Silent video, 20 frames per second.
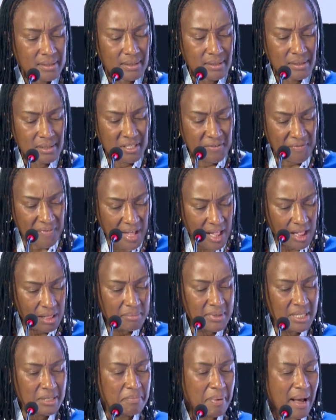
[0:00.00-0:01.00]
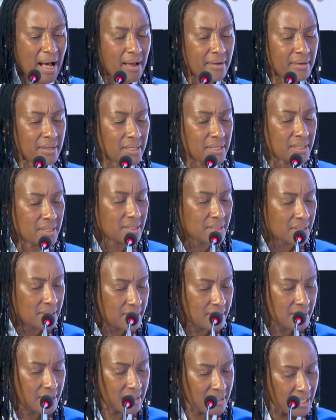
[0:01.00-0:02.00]
development partners,
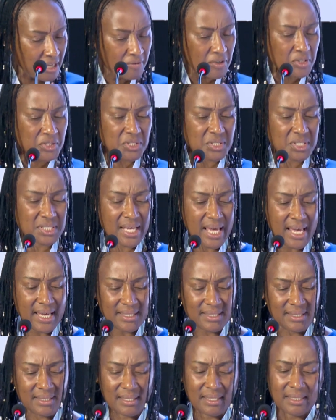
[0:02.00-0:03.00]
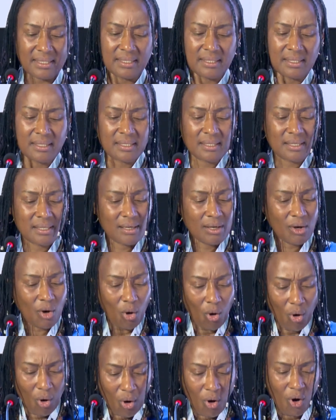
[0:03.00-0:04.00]
civil society,
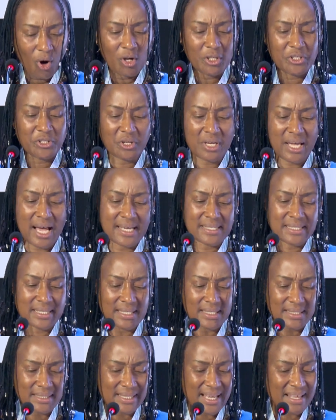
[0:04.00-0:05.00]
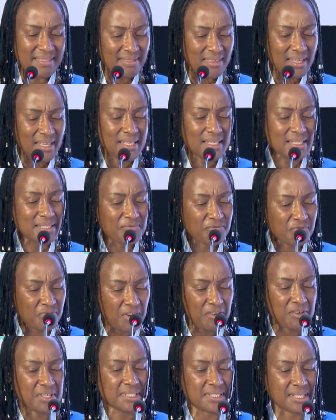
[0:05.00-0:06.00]
all Ugandans, I think is
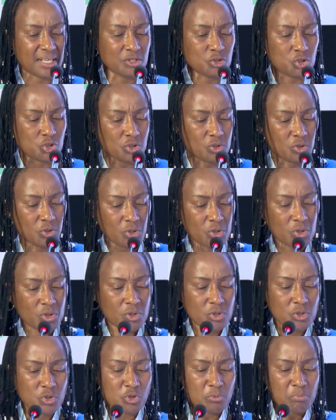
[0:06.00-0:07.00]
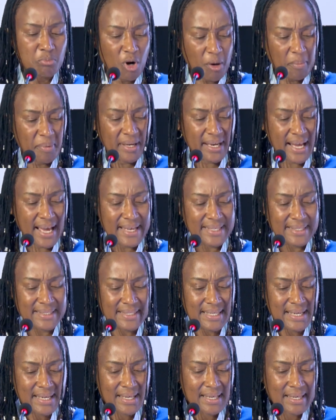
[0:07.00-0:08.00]
very essential to mobilize
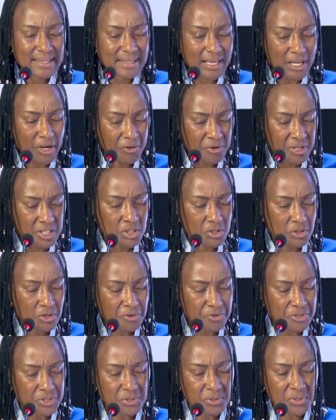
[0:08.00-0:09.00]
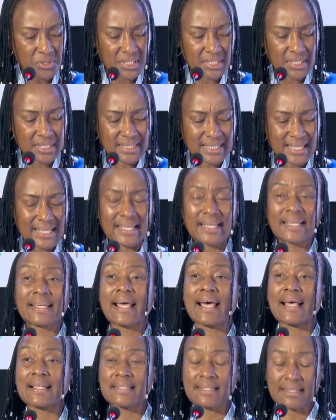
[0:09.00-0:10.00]
the critical resources and
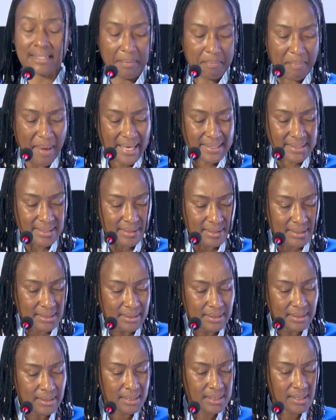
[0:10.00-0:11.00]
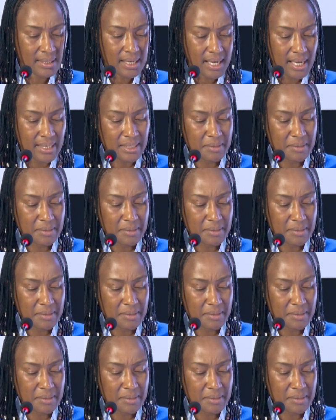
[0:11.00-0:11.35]
enhance capacity and